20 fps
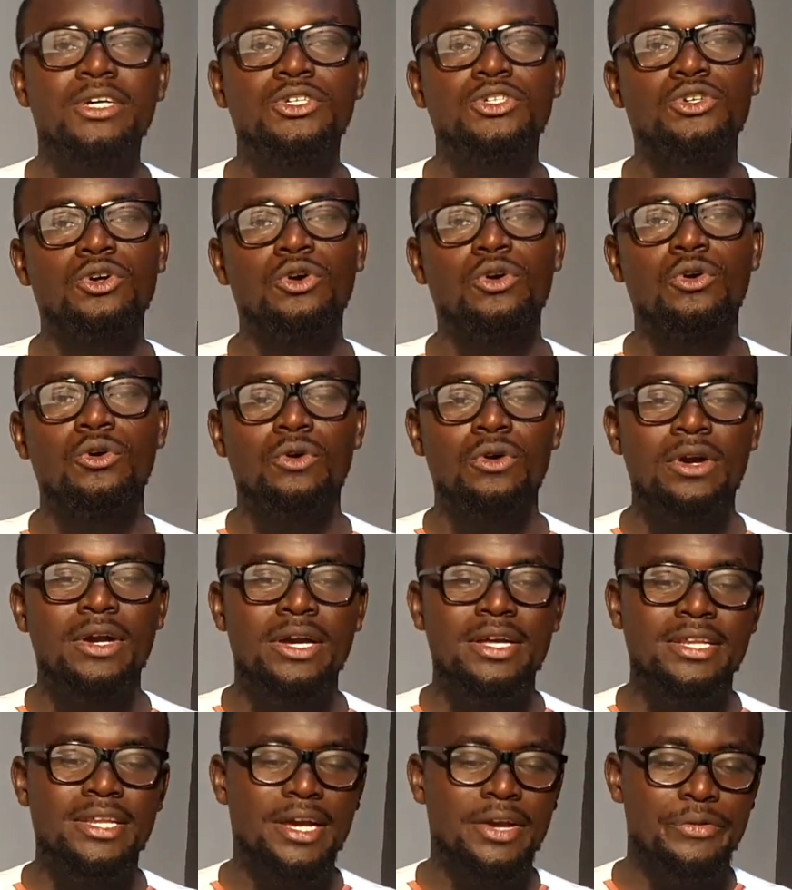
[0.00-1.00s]
So
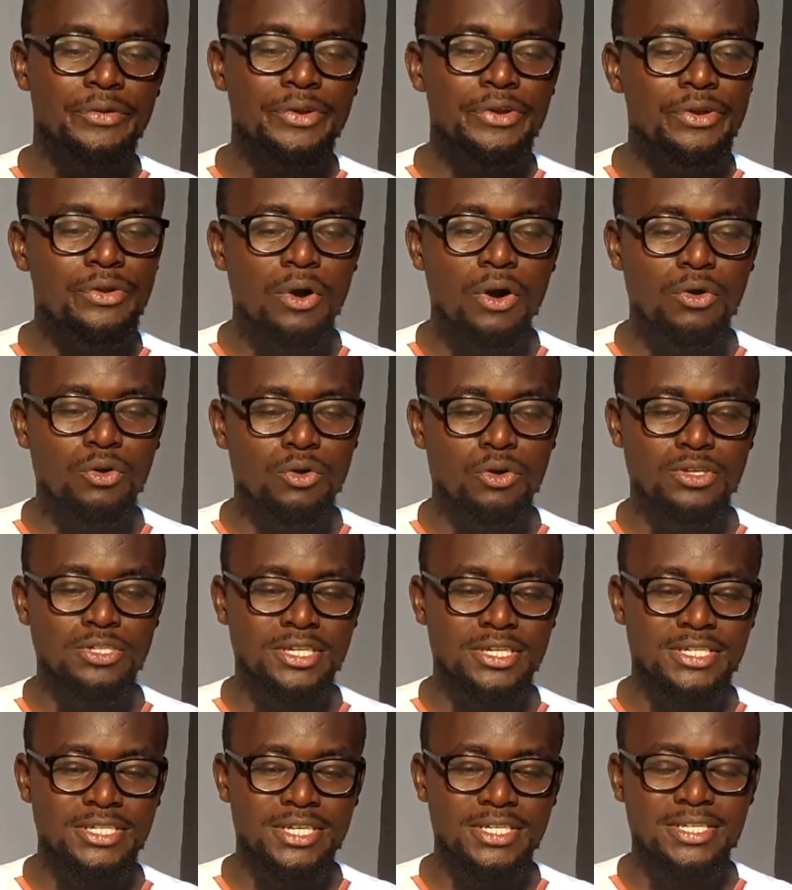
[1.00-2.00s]
the renewal clause
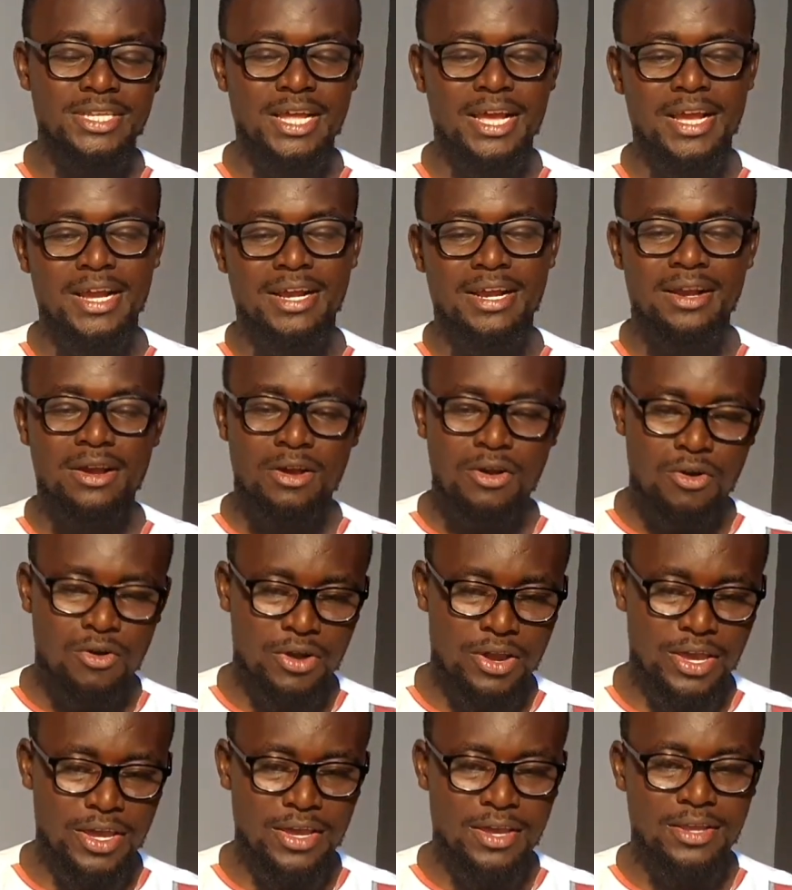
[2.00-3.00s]
is just like,
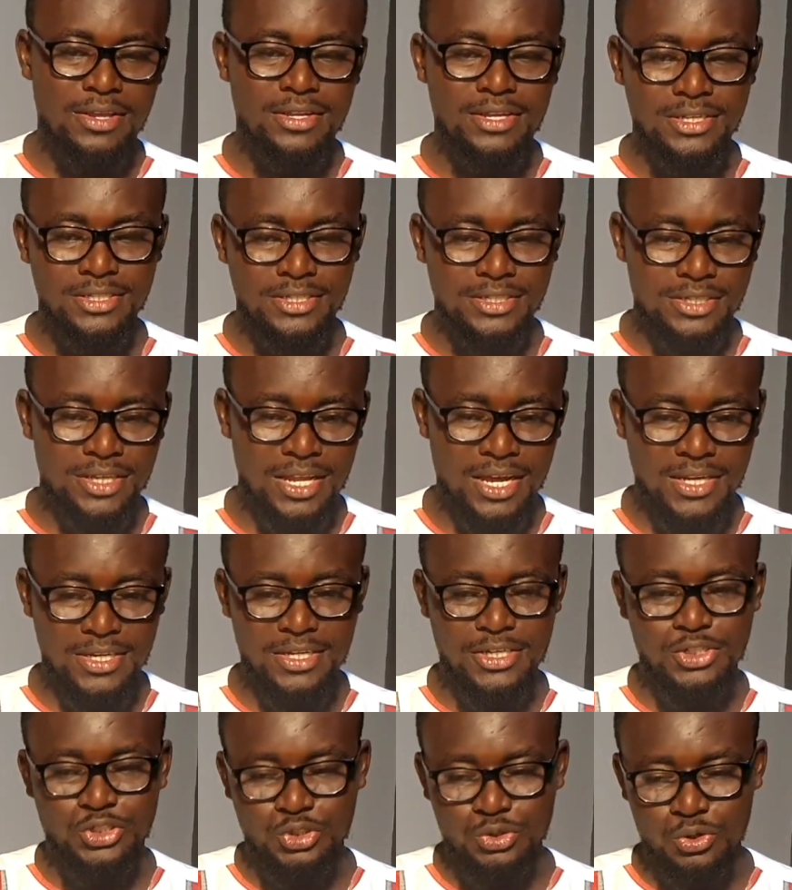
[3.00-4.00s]
okay, this land
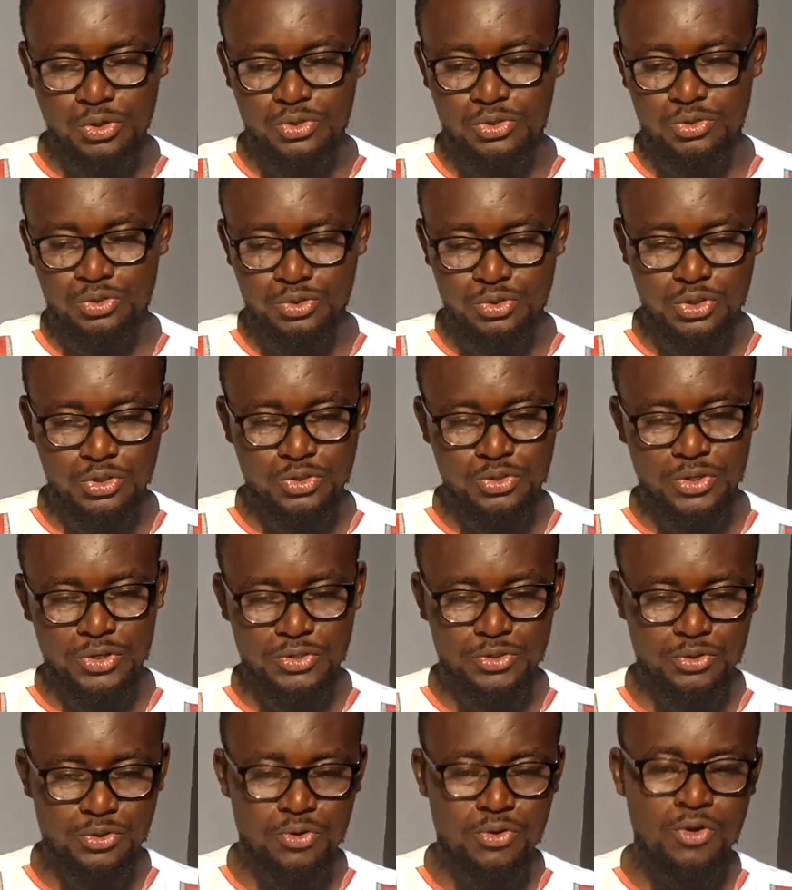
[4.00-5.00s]
is sold to so and
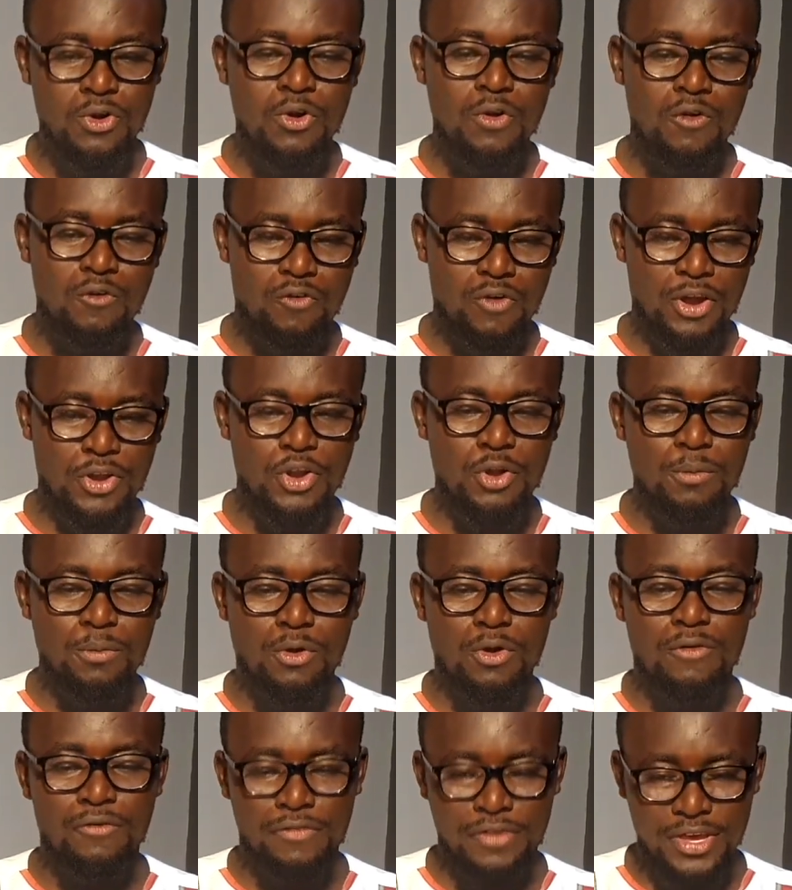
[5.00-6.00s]
so for a
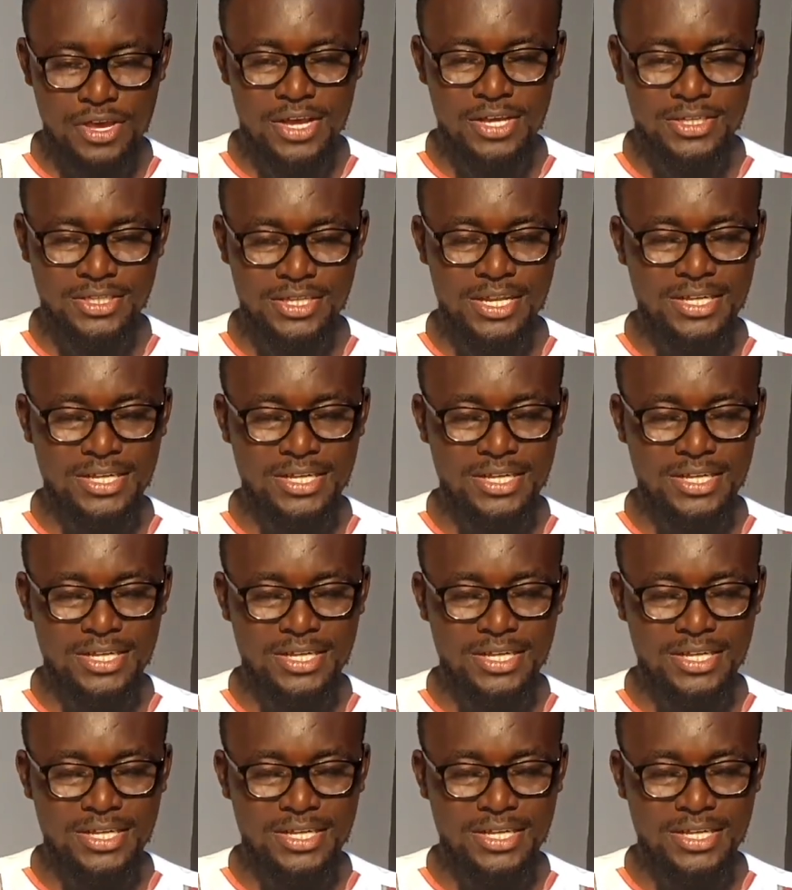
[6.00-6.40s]
number of years.